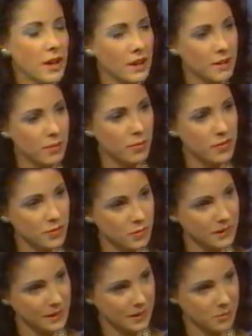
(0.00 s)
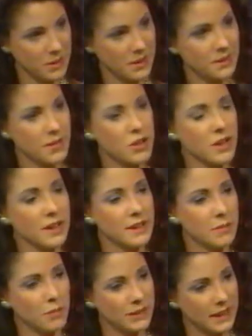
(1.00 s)
checking the person when they come in,
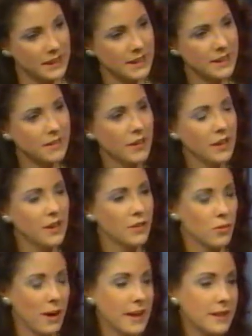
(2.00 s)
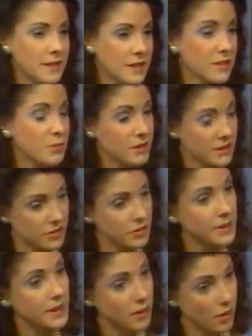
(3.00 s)
checking them when they leave, so I can assess what
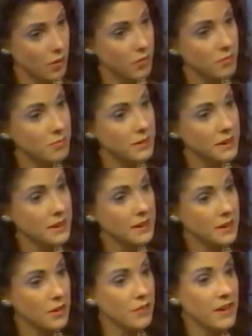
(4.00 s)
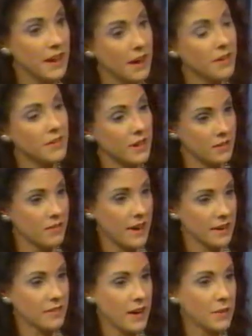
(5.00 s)
they're doing at home. If they are in
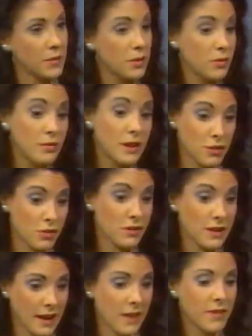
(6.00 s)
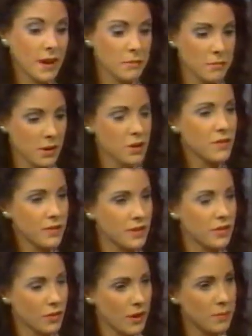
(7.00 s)
fact following through, they shouldn't have that much
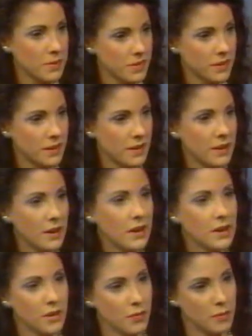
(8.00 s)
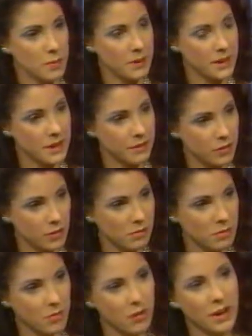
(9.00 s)
of a discrepancy, from the beginning of a
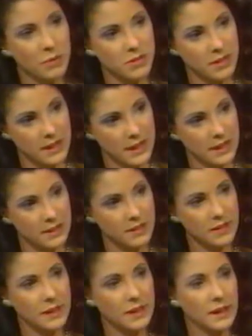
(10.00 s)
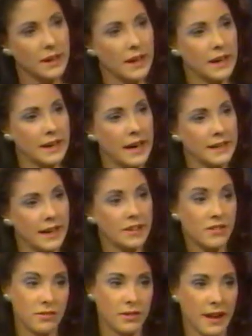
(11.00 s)
treatment program to the end. I
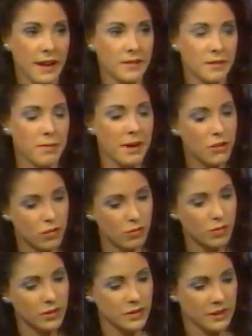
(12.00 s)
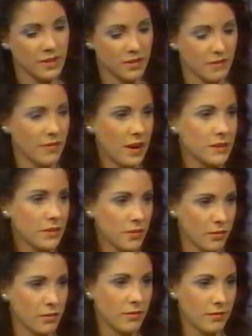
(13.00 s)
like to do that to make sure that there's some
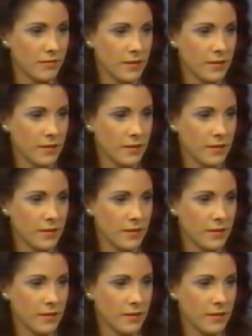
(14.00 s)
follow through.